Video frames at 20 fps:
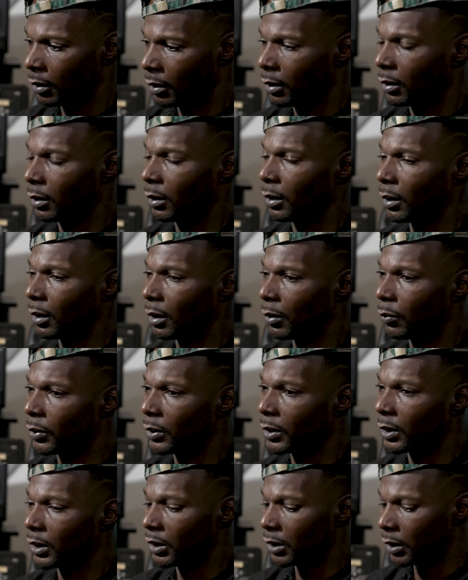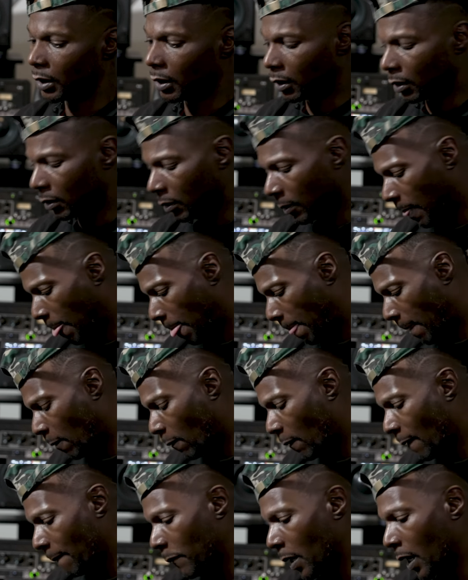Yeah, I went to jail. I
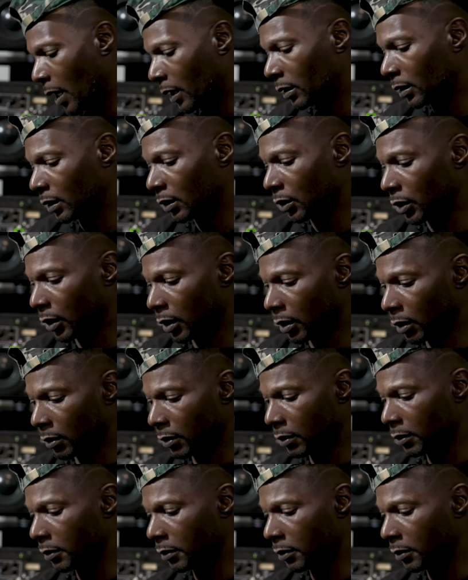went back to jail.